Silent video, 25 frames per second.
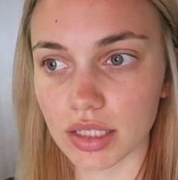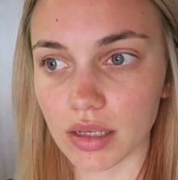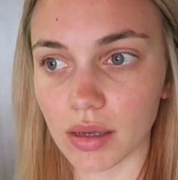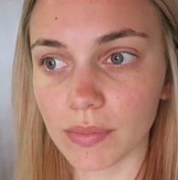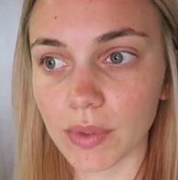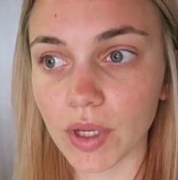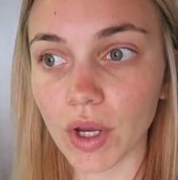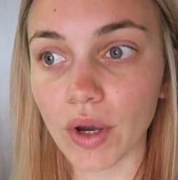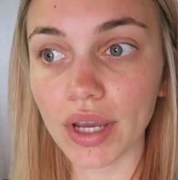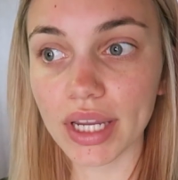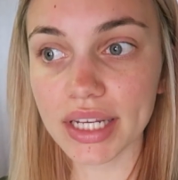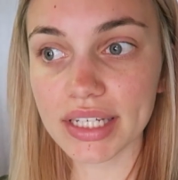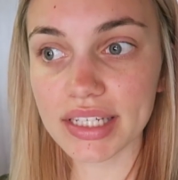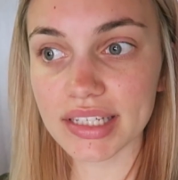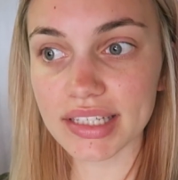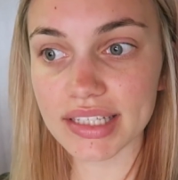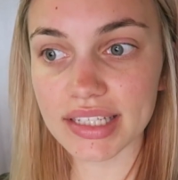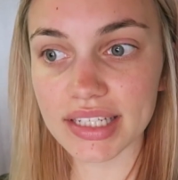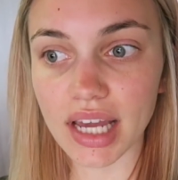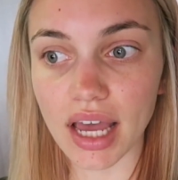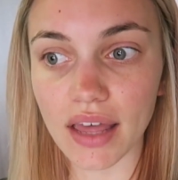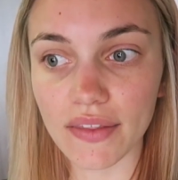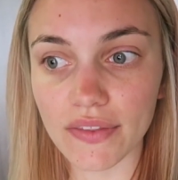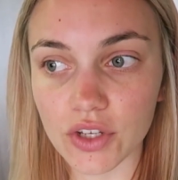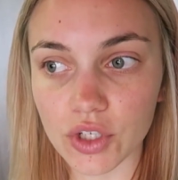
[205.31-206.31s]
So I'm going to
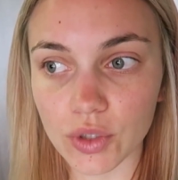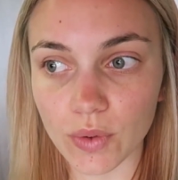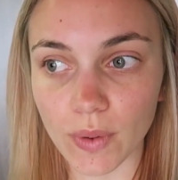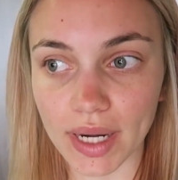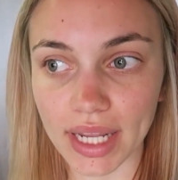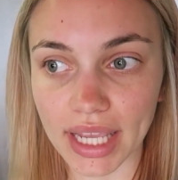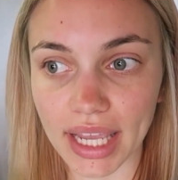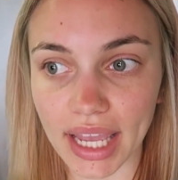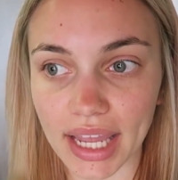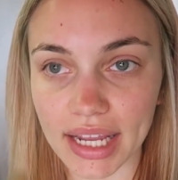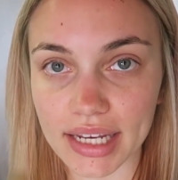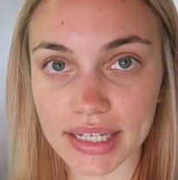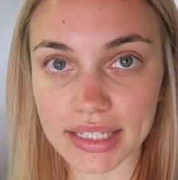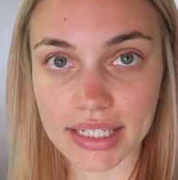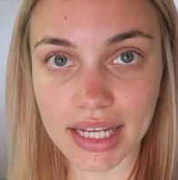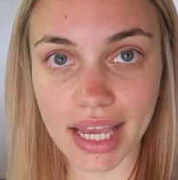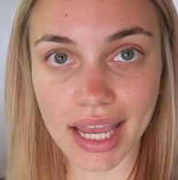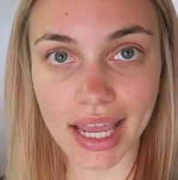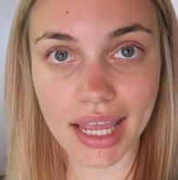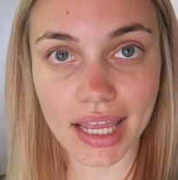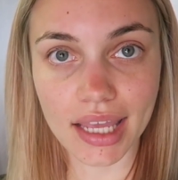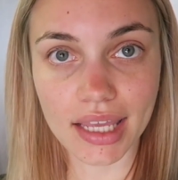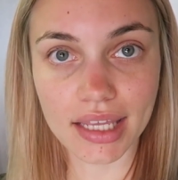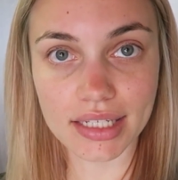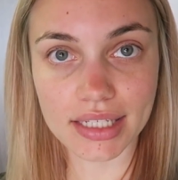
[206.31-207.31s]
start the
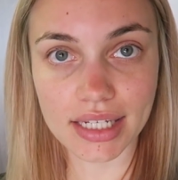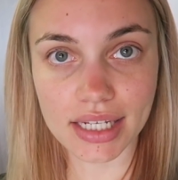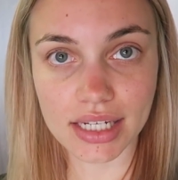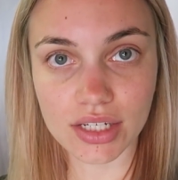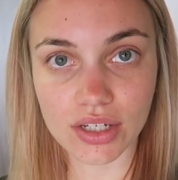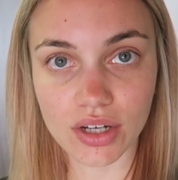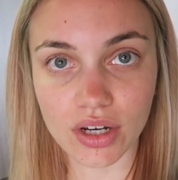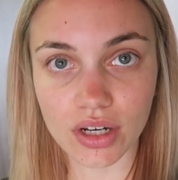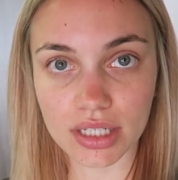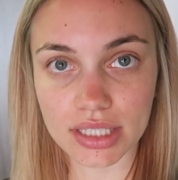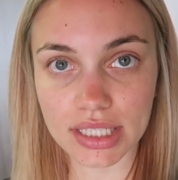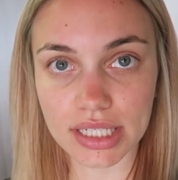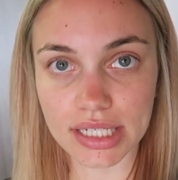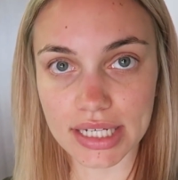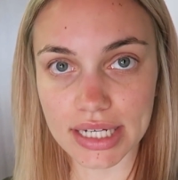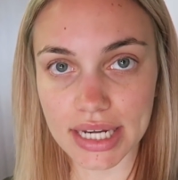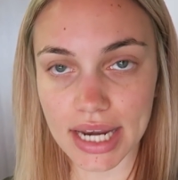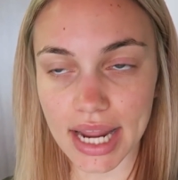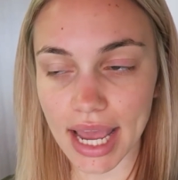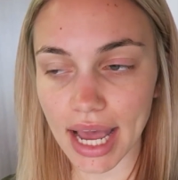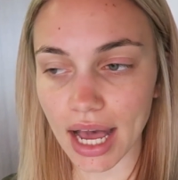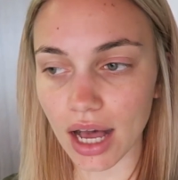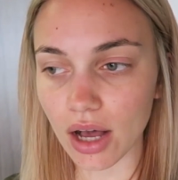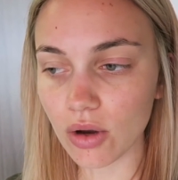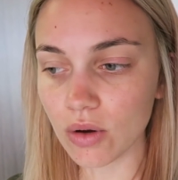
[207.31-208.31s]
28-day detox
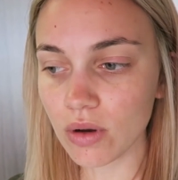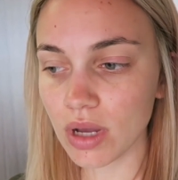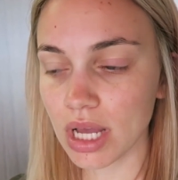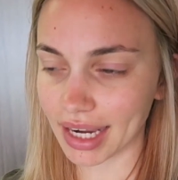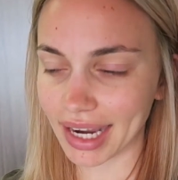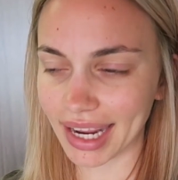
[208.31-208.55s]
now.